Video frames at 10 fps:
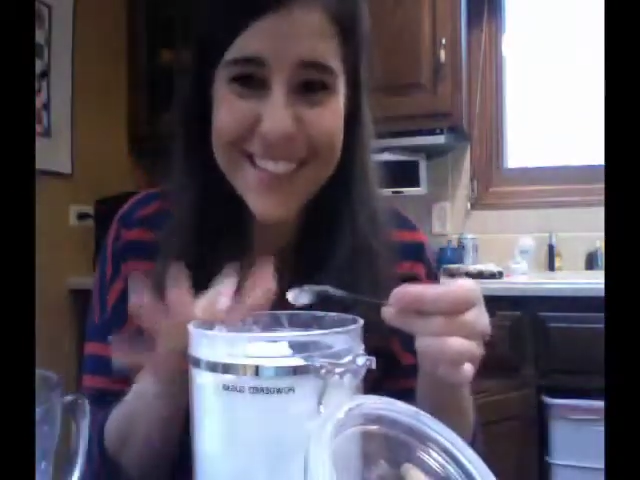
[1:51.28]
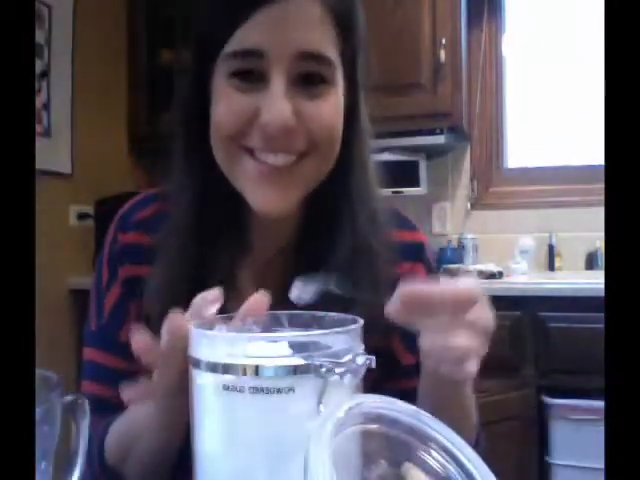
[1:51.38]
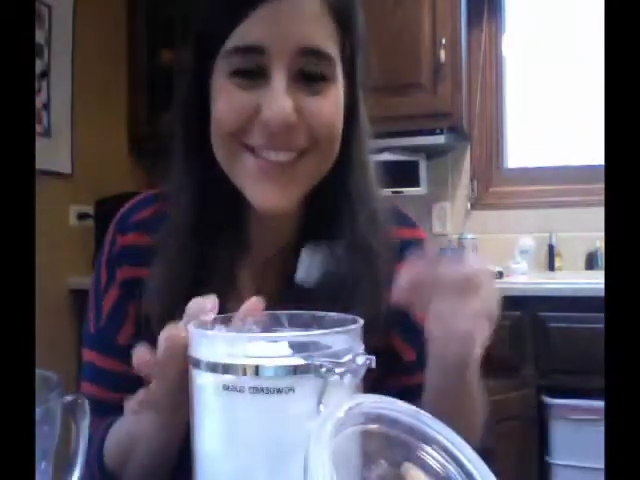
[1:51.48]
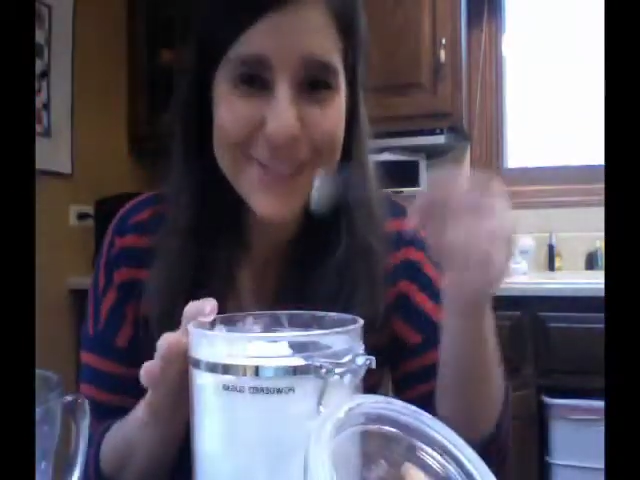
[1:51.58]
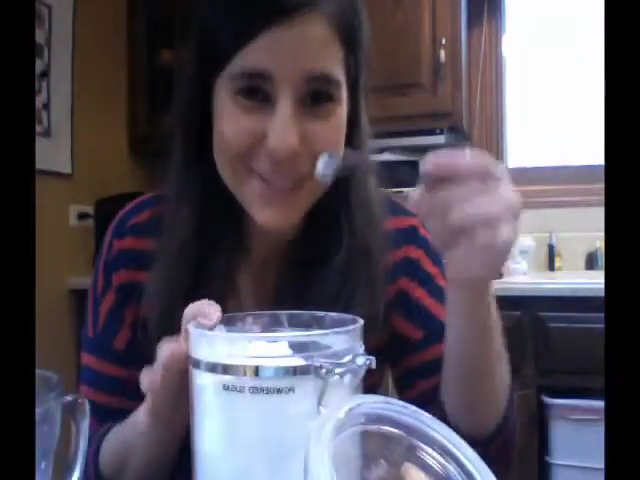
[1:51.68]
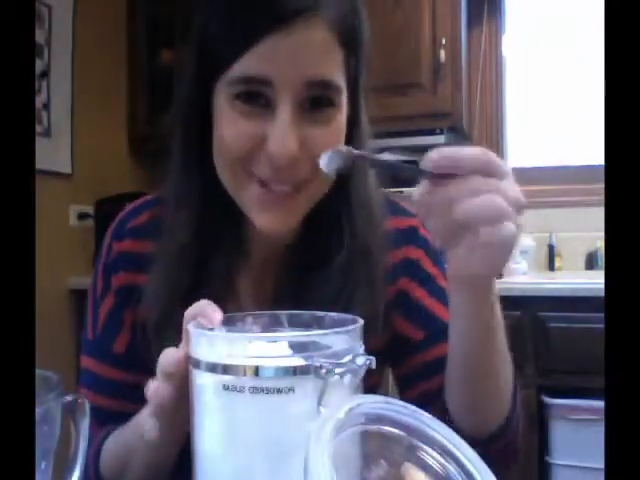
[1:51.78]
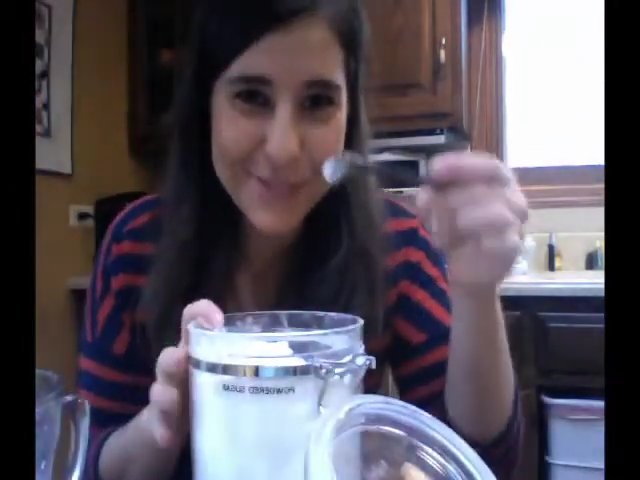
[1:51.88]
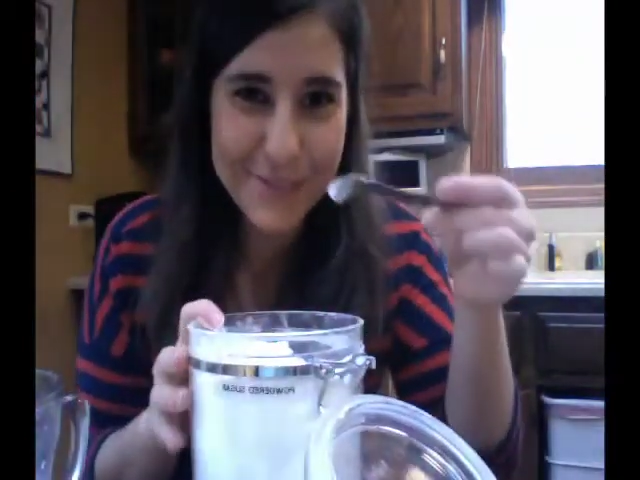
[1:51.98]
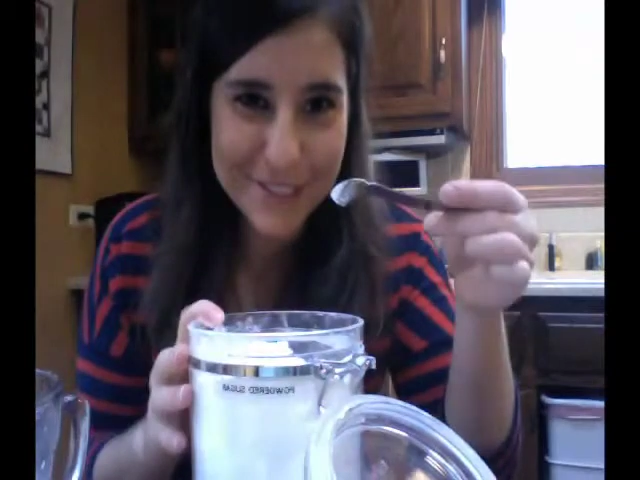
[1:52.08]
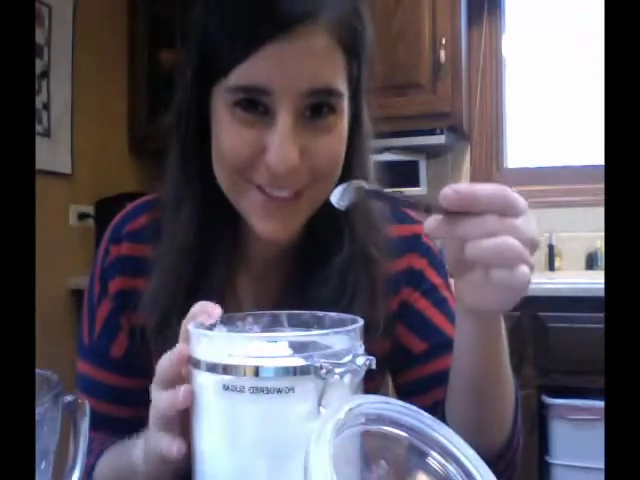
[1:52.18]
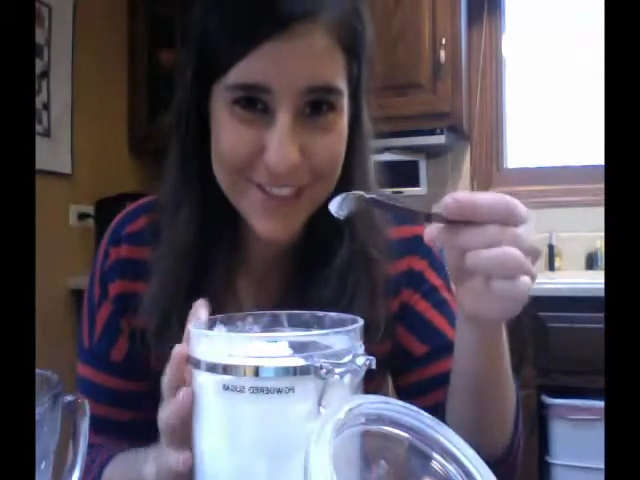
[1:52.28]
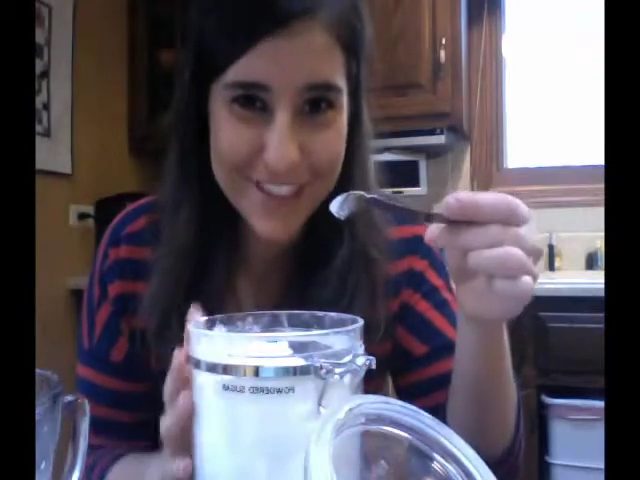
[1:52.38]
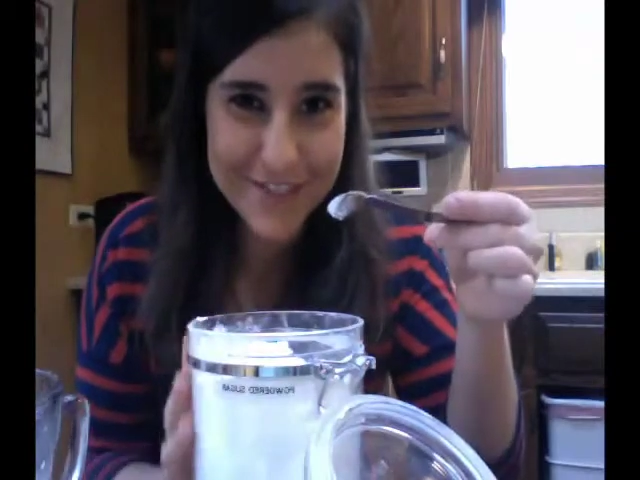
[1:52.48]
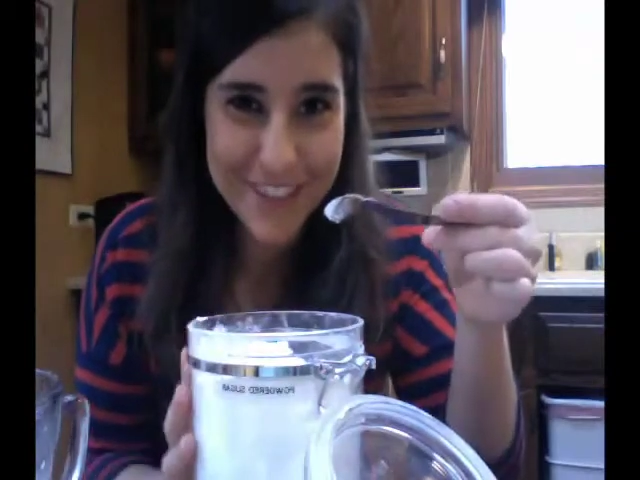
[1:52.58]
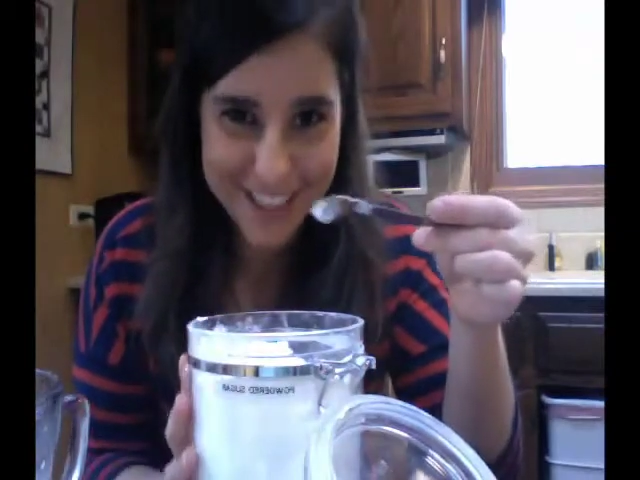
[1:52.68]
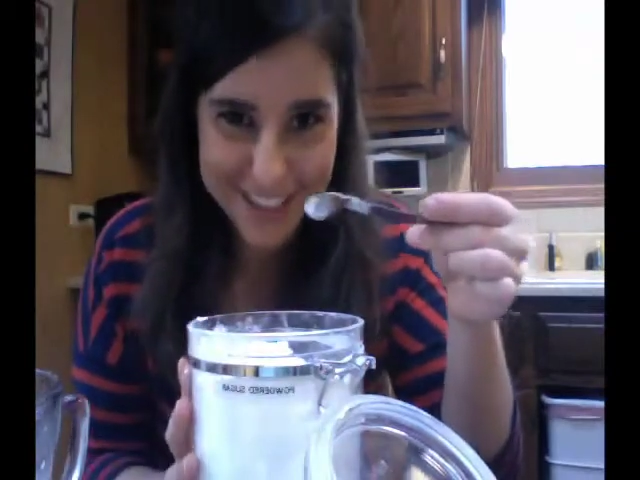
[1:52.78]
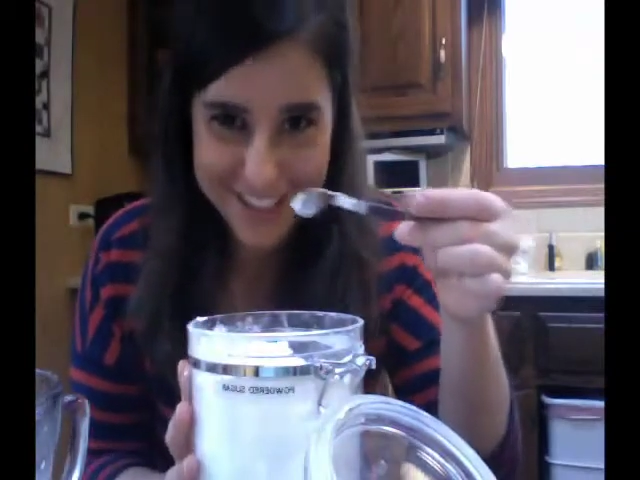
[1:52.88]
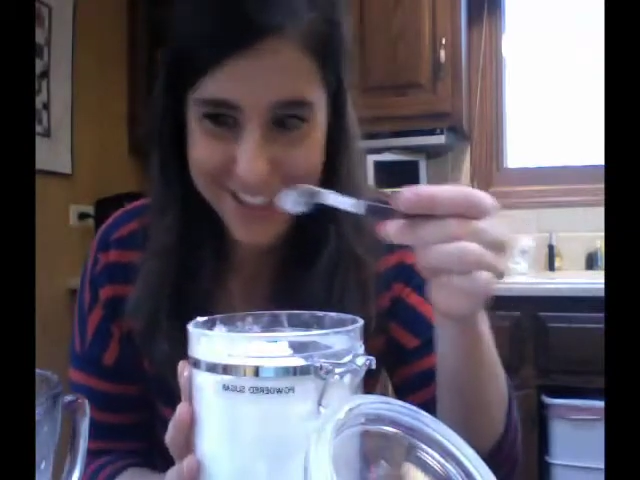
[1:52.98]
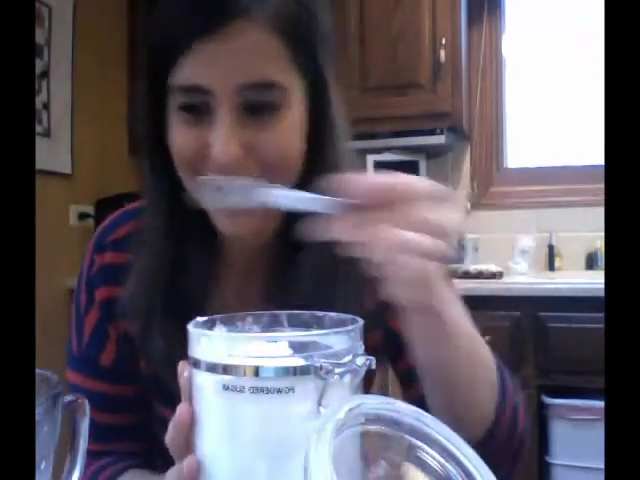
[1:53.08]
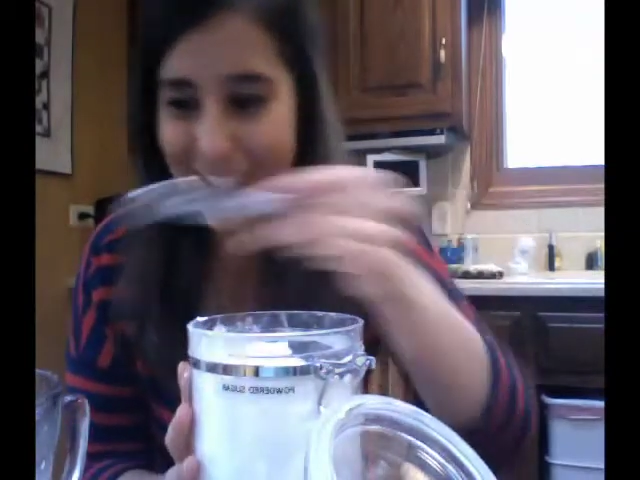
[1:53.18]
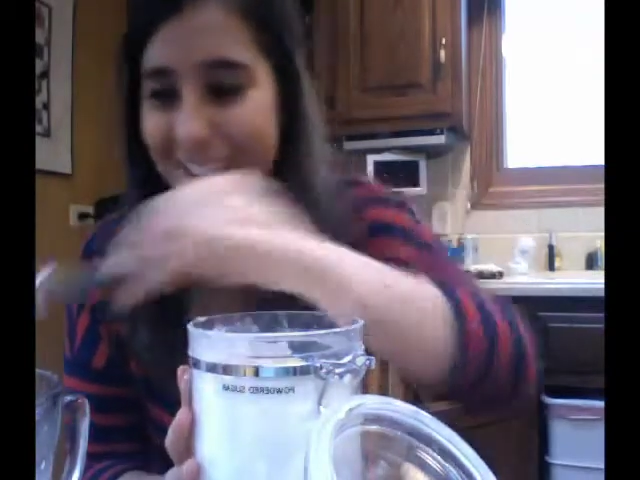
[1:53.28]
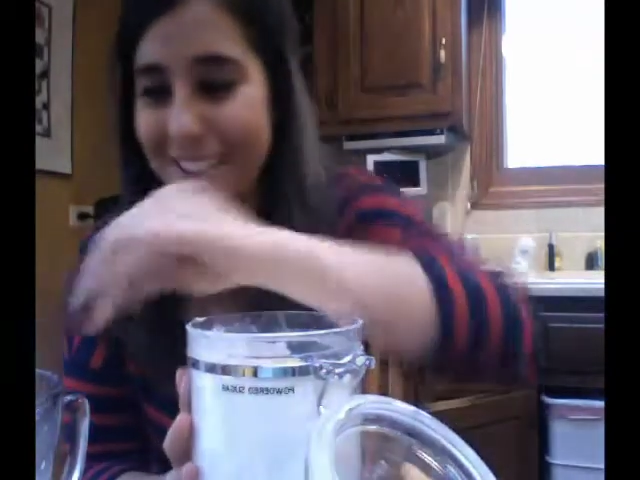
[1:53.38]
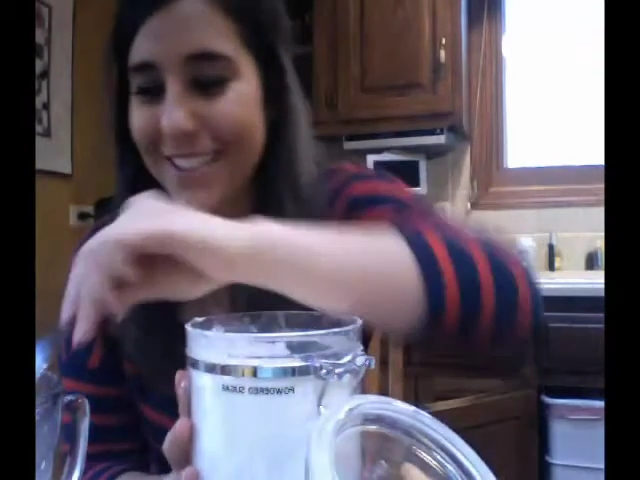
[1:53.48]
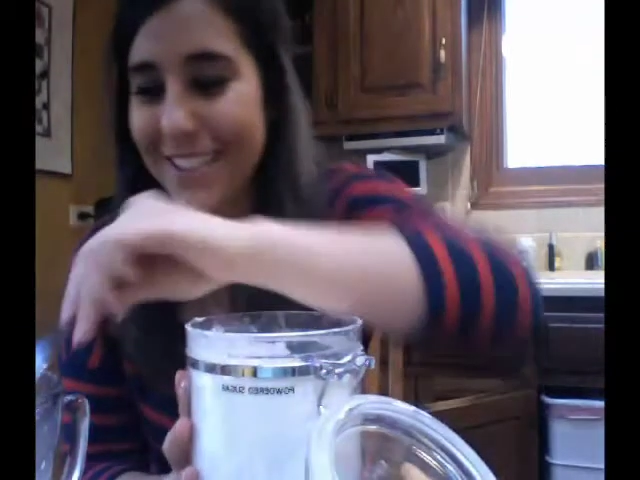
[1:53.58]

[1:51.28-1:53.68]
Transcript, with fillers: Two teaspoons of confectioner sugar